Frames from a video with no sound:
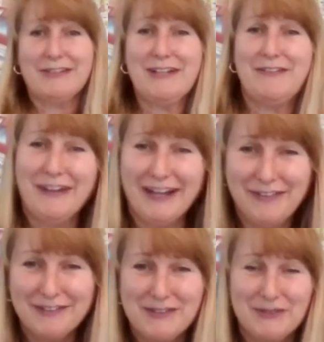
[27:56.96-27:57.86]
35
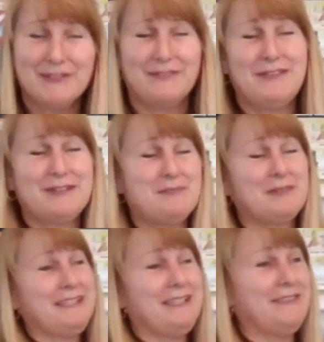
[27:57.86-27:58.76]
years old, if you can
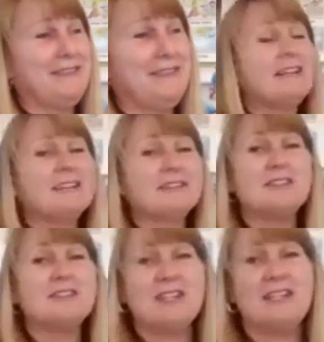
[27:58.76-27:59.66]
believe it, there's
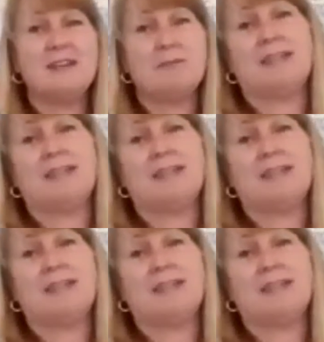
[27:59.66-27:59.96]
a gene that